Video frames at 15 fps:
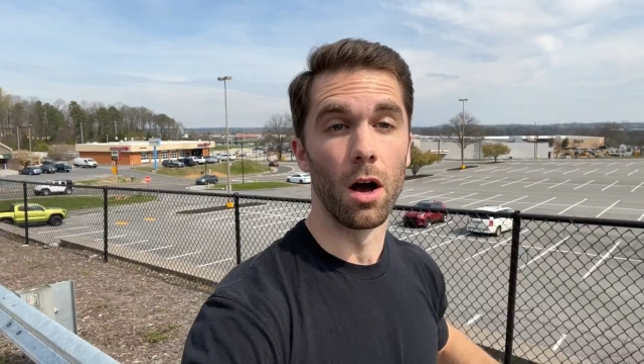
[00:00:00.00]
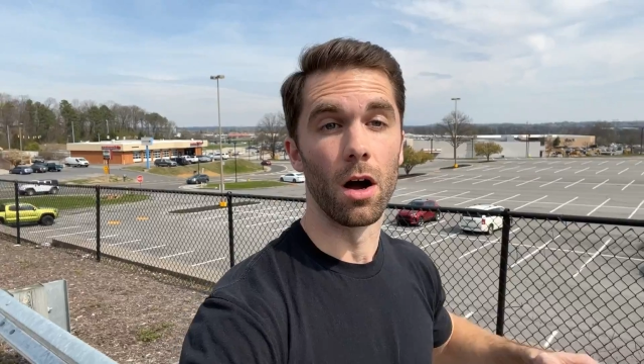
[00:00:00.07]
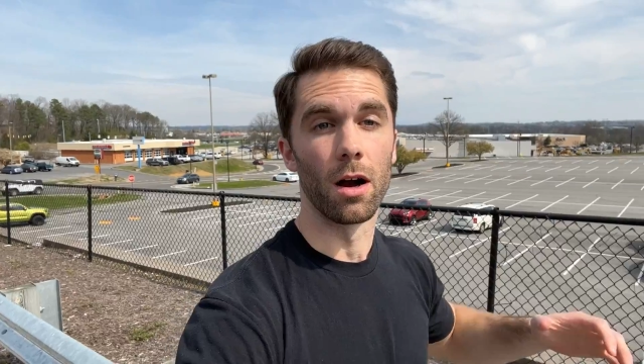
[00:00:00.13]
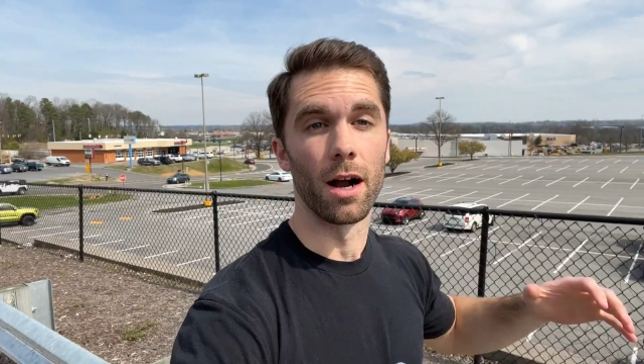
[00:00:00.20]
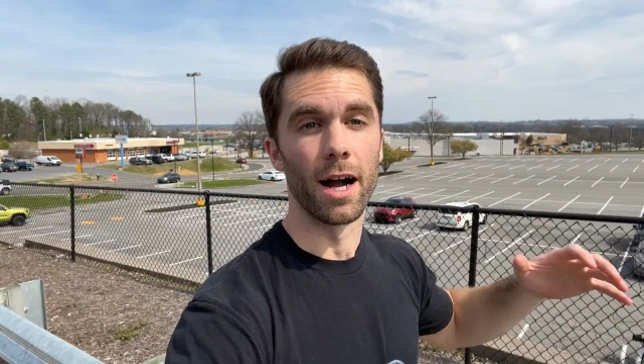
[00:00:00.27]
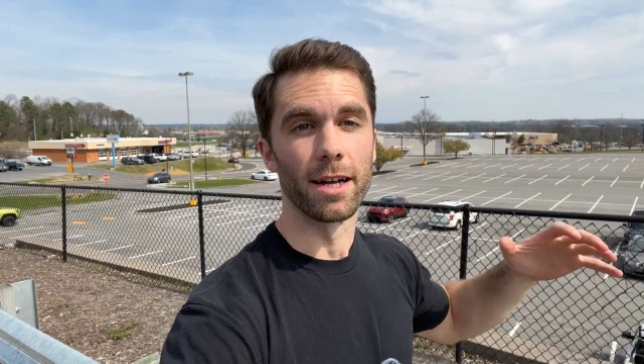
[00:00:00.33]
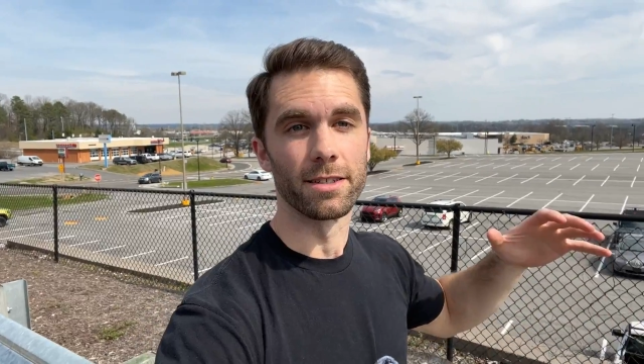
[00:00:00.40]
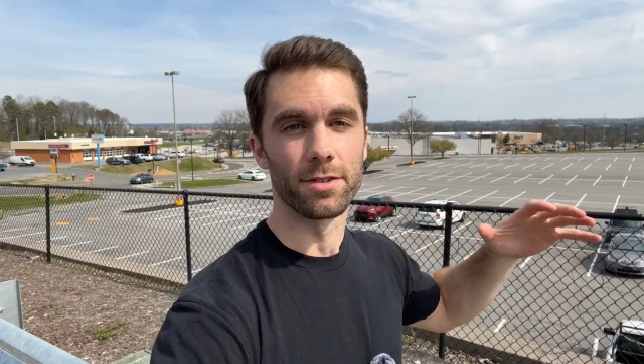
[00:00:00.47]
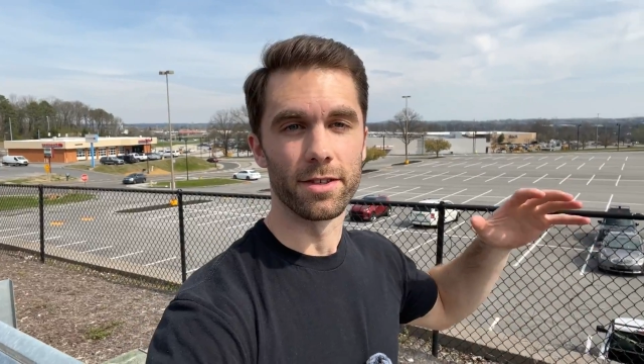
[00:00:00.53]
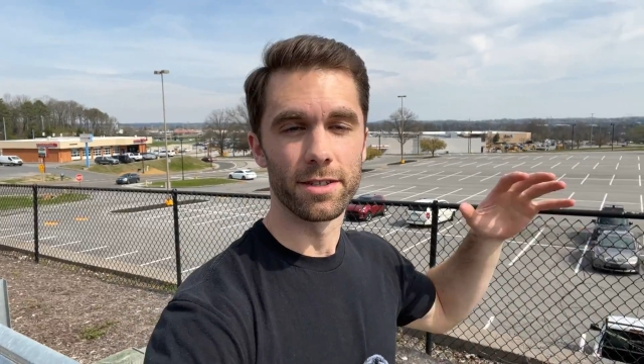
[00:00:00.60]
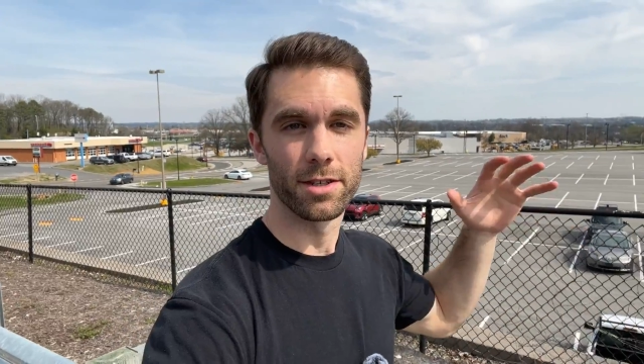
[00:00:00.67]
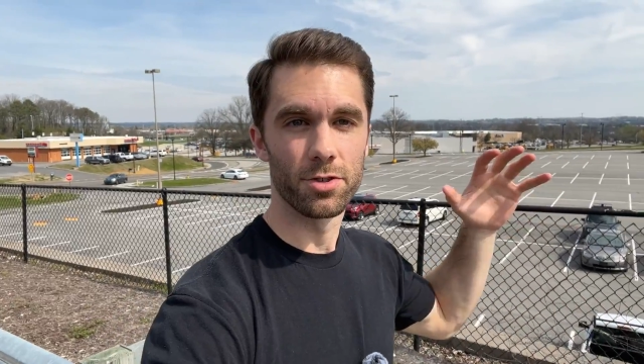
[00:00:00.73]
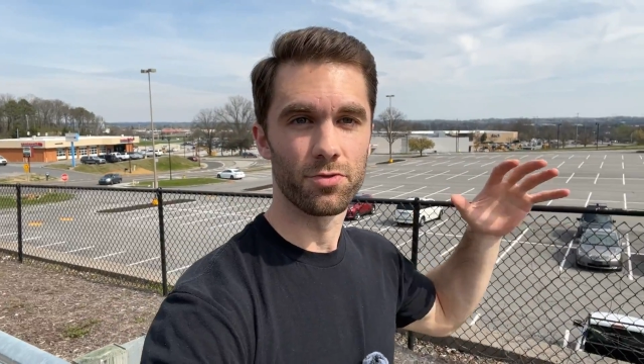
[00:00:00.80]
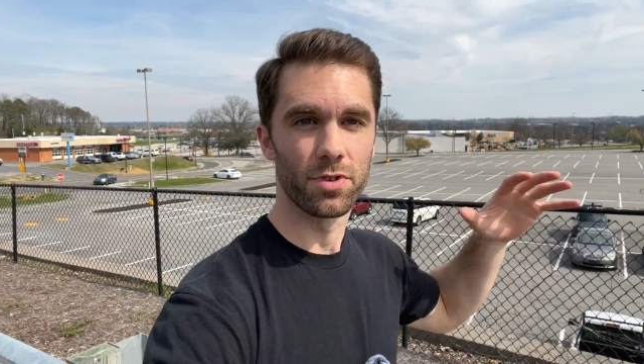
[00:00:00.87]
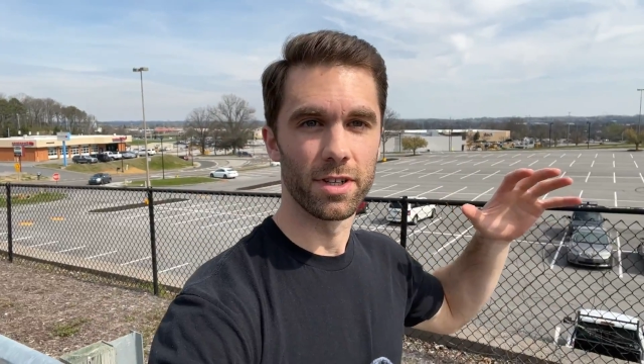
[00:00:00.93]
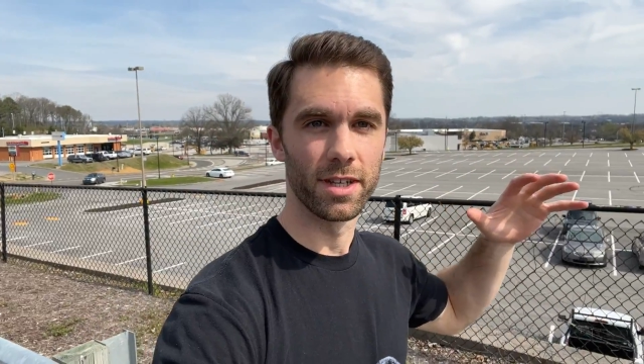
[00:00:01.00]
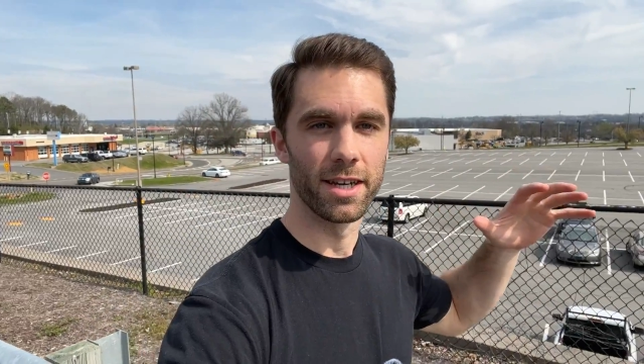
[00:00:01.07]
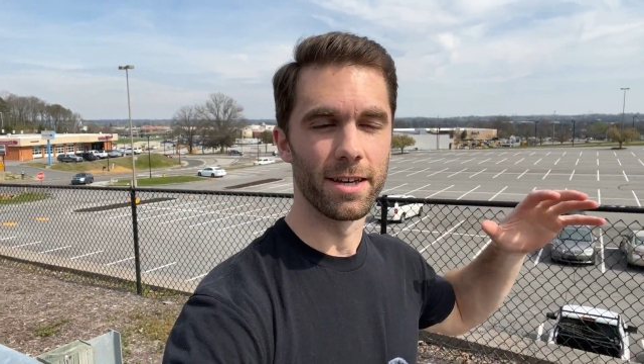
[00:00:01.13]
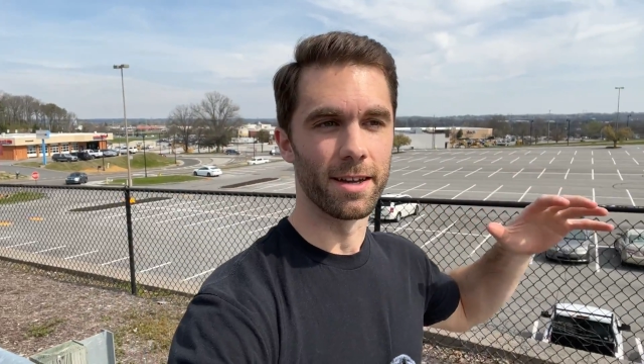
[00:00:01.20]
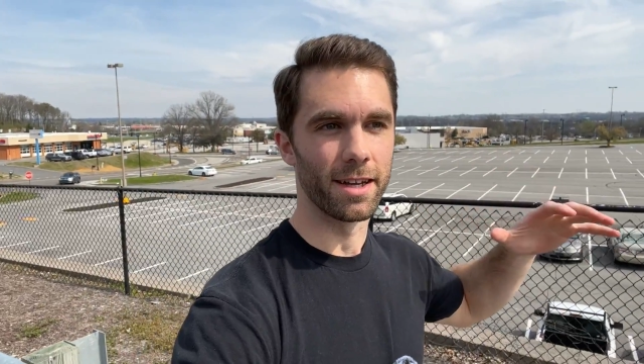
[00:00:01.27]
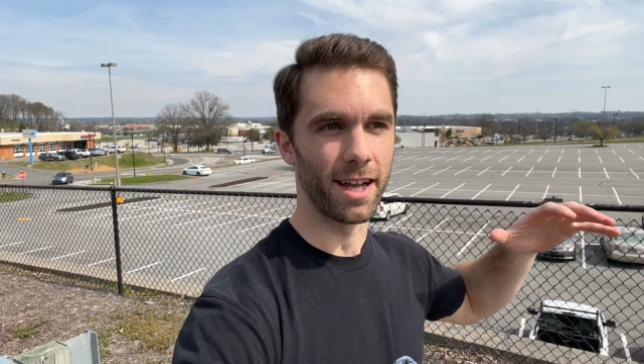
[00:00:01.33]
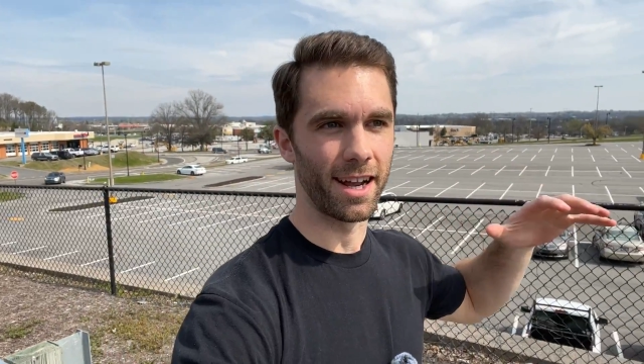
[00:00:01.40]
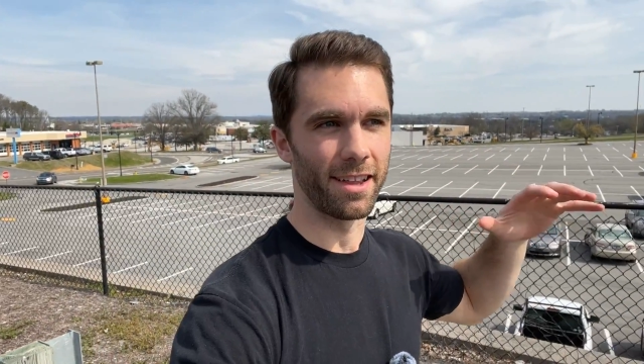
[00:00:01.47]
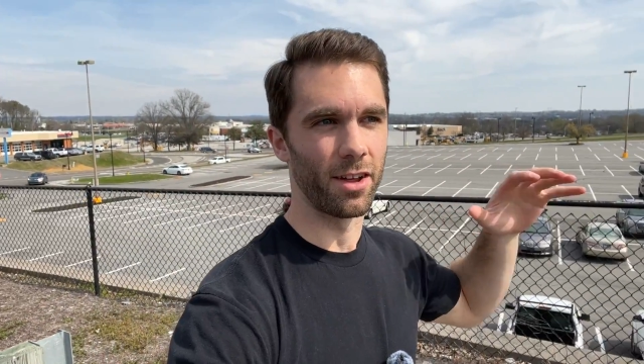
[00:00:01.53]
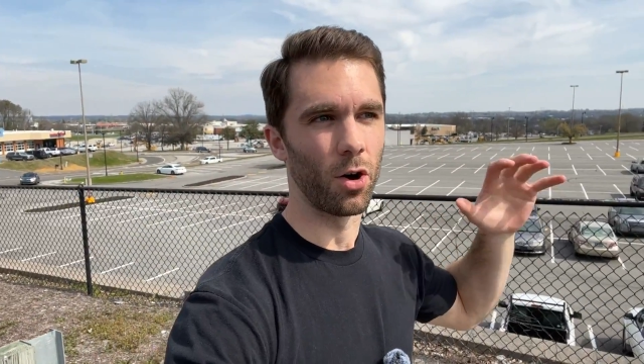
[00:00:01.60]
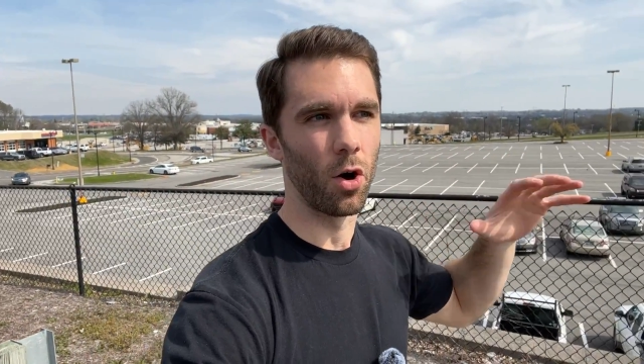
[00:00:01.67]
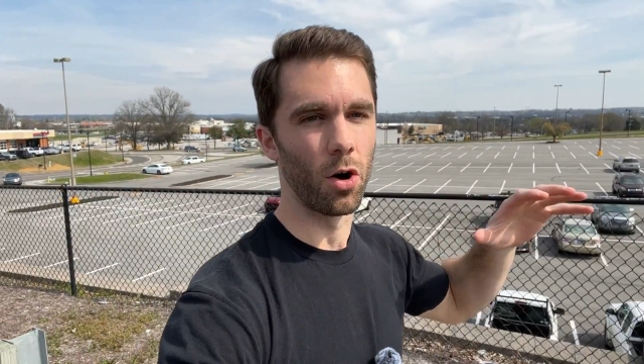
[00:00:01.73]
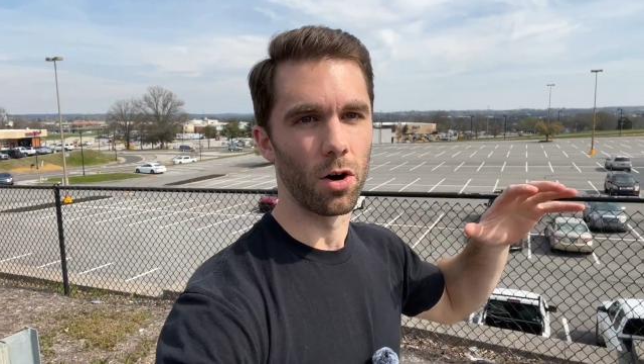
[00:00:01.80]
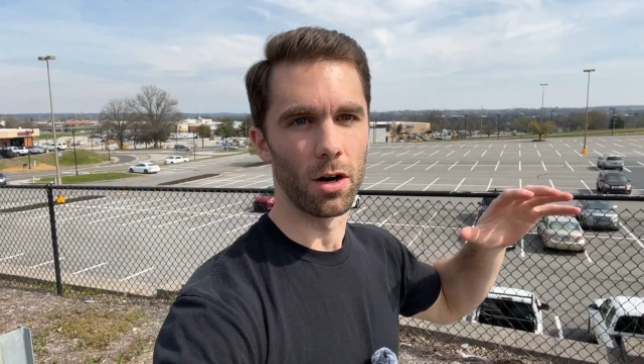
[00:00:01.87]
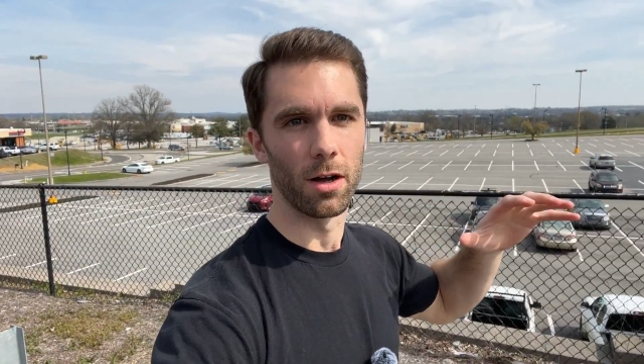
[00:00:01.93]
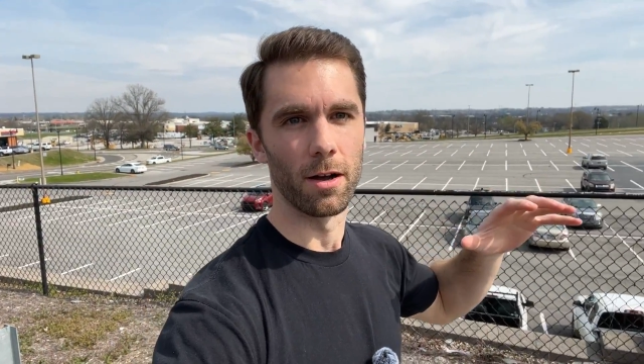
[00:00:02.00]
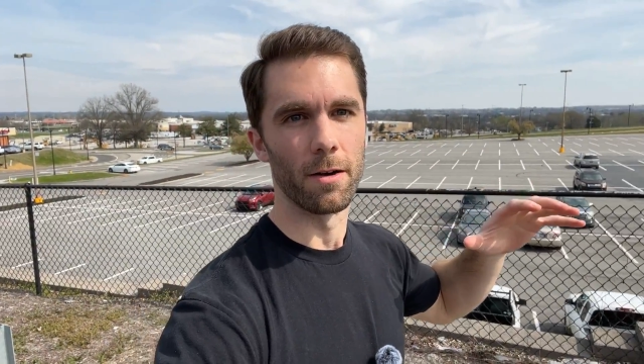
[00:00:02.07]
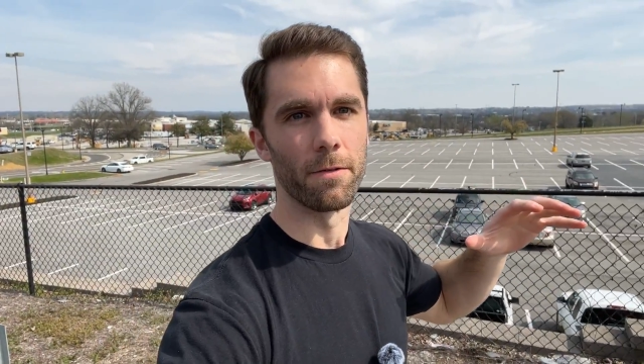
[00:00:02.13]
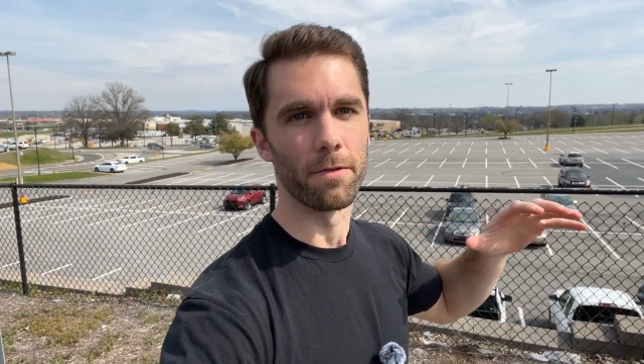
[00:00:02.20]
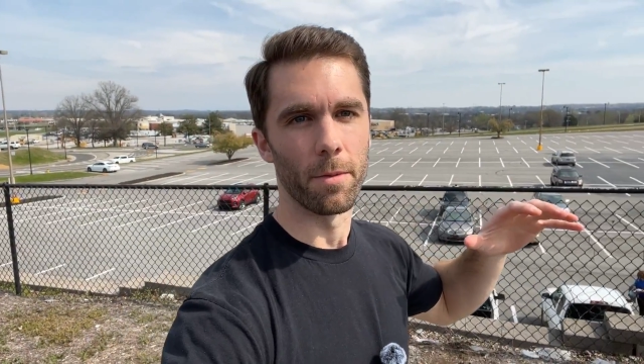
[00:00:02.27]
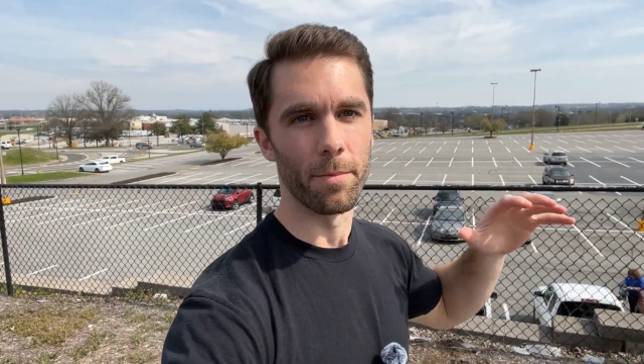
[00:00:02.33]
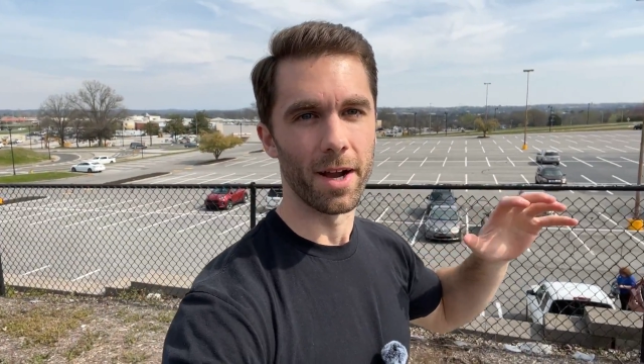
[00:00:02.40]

All right, so this is really kind of the heart of